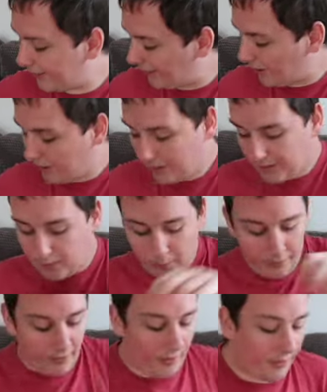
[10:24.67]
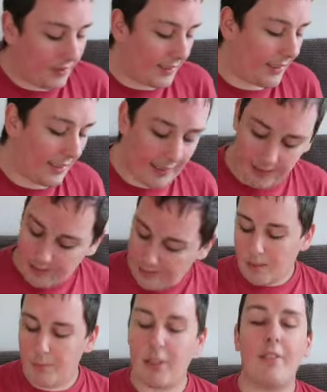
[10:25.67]
As some of you have seen,
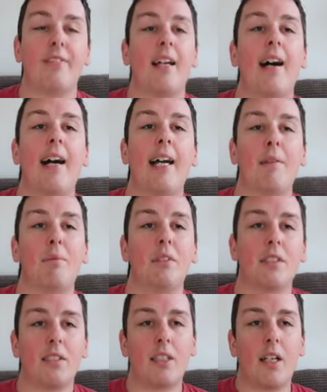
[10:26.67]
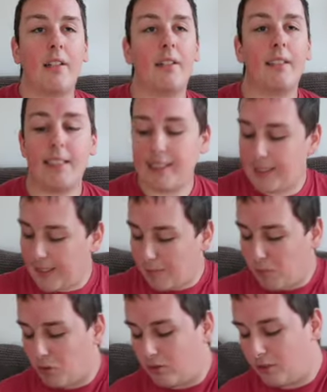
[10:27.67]
I moved out 8 months ago and I need to get
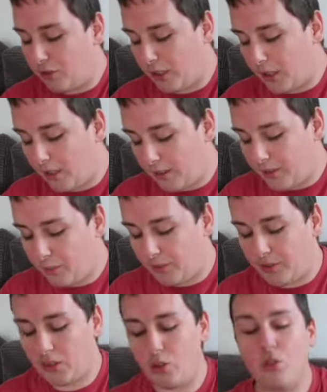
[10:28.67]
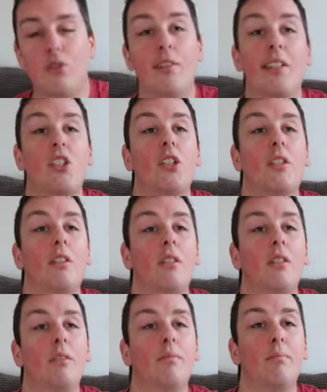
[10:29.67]
more organised with storage and
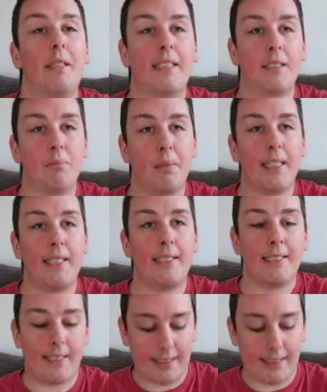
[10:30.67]
bits and pieces.